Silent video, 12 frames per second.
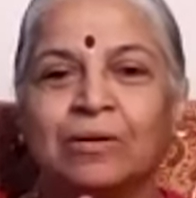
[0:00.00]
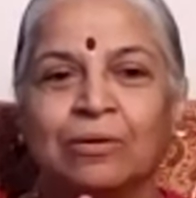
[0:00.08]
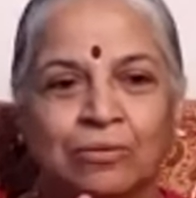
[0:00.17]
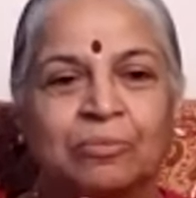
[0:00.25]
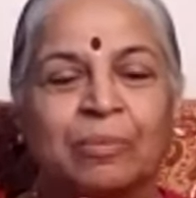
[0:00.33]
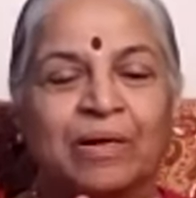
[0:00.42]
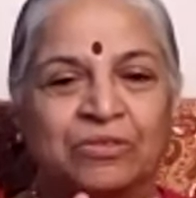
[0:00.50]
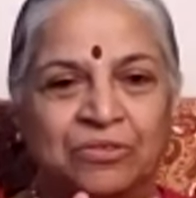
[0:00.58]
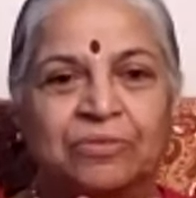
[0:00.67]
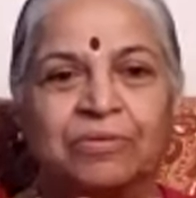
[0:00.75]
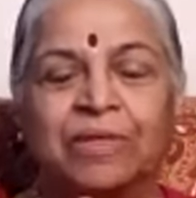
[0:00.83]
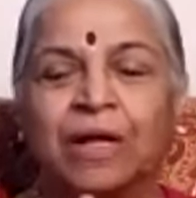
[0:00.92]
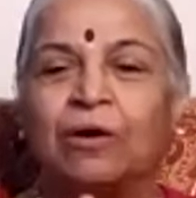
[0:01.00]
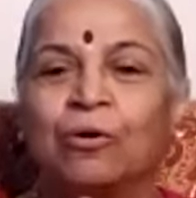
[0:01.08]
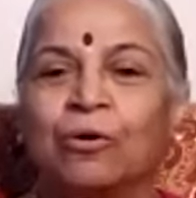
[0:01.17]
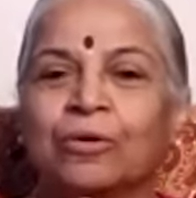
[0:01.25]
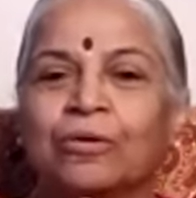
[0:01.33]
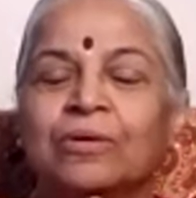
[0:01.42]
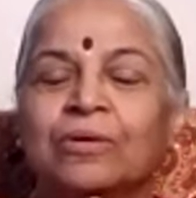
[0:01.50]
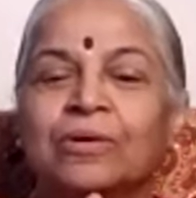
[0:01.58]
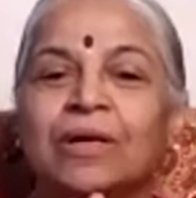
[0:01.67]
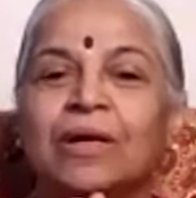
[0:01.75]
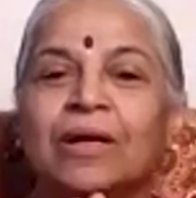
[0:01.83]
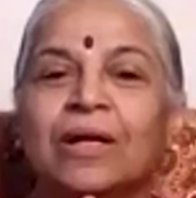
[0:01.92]
who is my Sri Vidya Guru,
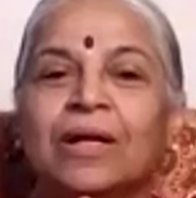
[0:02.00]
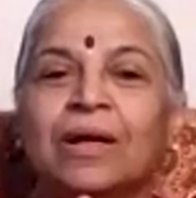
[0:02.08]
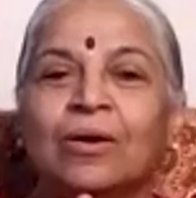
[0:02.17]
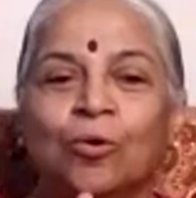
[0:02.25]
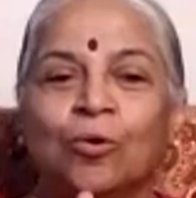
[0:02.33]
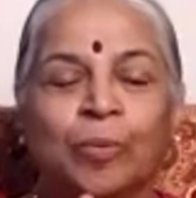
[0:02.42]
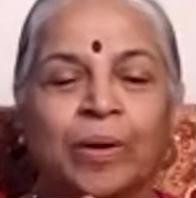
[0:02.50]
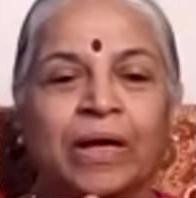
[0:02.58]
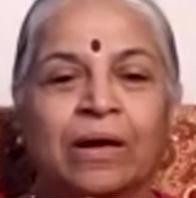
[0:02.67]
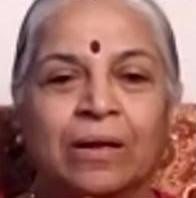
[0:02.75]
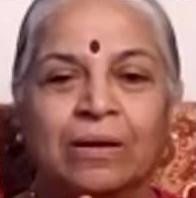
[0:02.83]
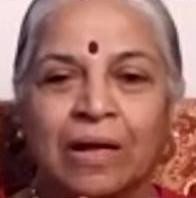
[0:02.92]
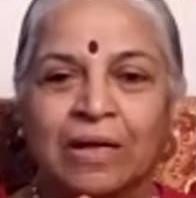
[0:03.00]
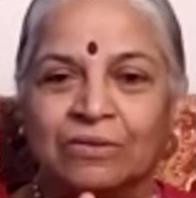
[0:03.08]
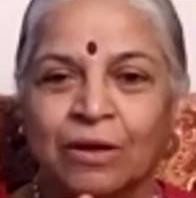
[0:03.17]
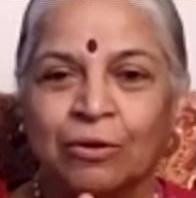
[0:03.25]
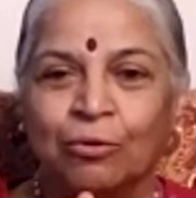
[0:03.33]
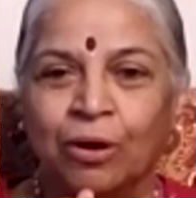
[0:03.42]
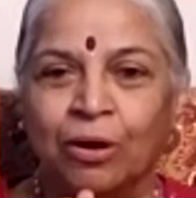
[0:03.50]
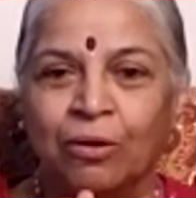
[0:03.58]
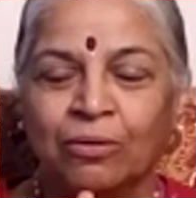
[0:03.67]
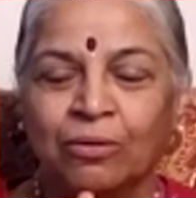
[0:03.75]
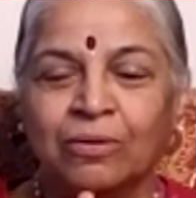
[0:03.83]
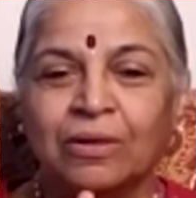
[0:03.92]
whom I call Rasa
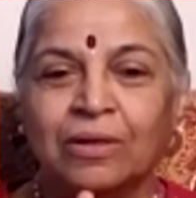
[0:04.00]
Gurugalu.